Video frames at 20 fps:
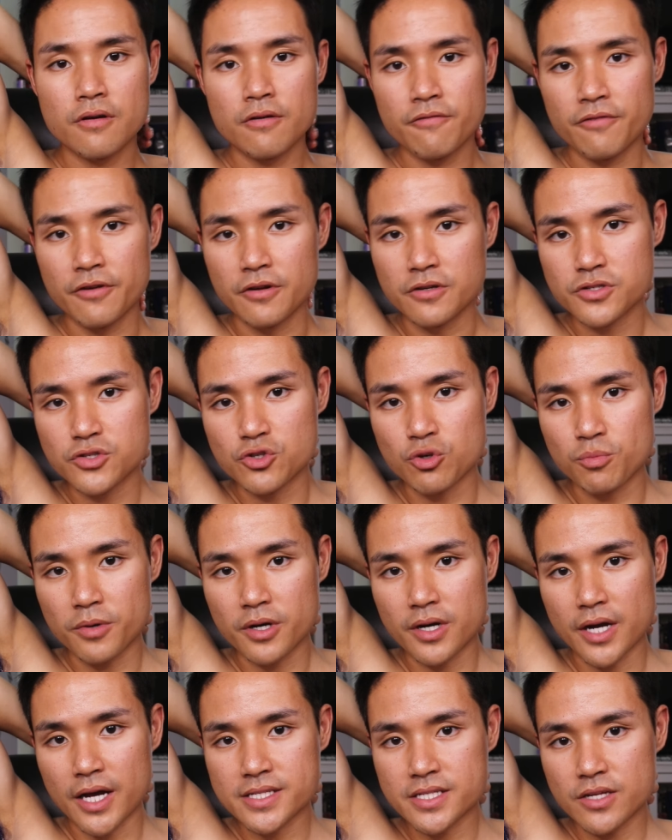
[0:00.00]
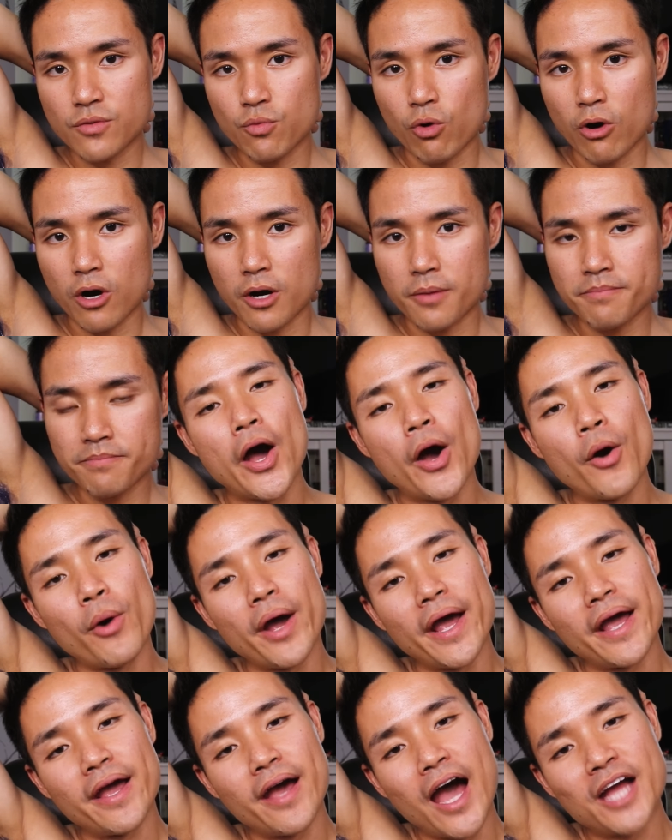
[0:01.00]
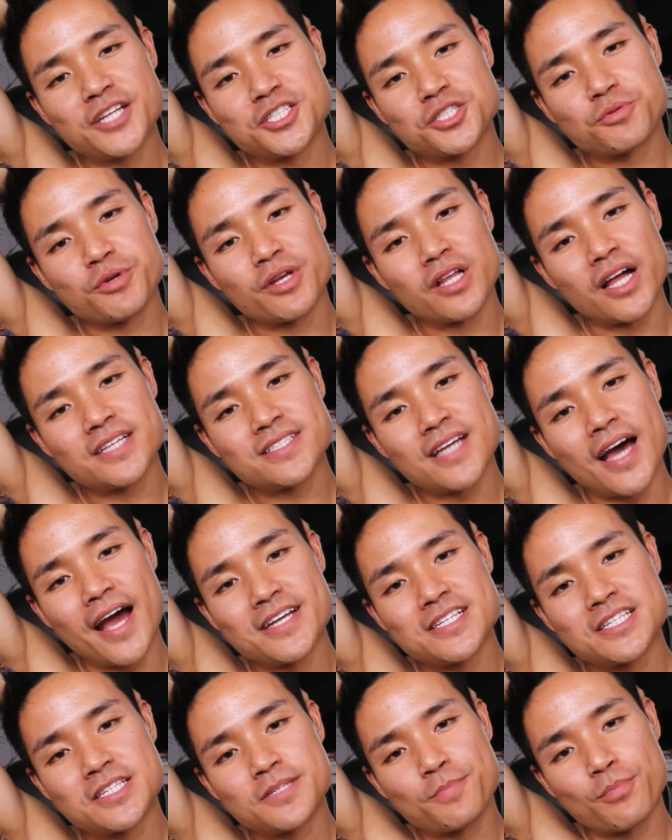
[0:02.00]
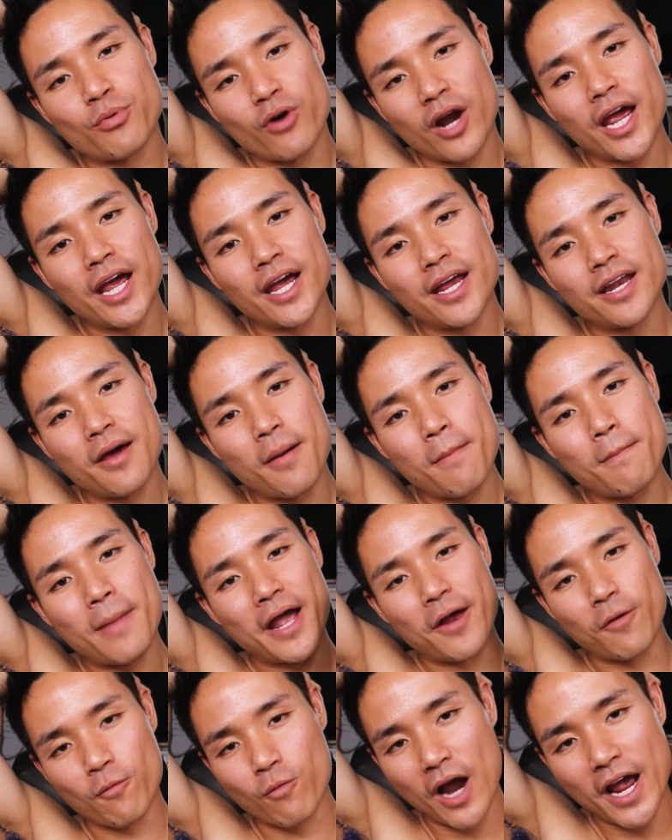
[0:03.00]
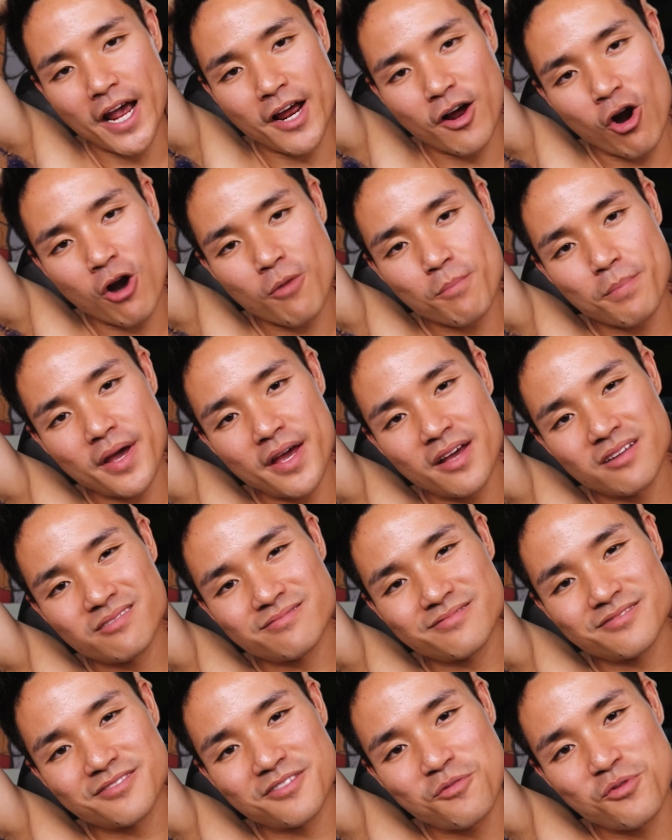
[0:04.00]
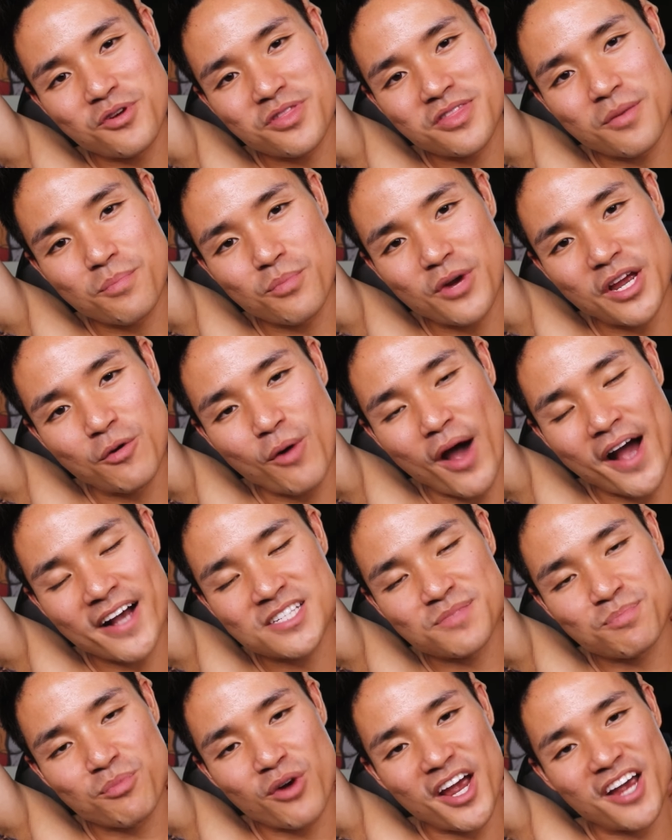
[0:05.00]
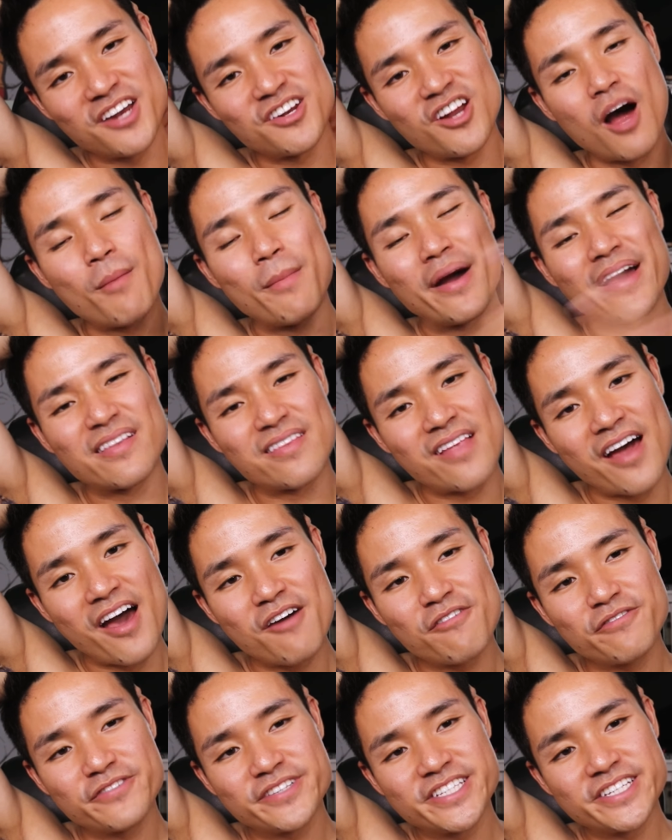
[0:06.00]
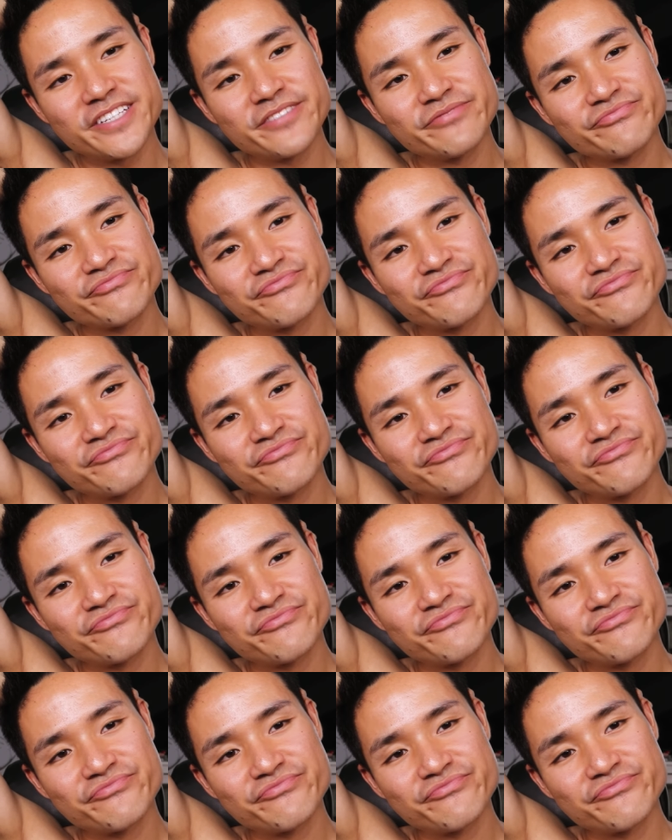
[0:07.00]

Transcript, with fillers: Feels super nice and warm. Oh wait, I just realized I sprayed my right armpit with the pre-wax spray, not my left.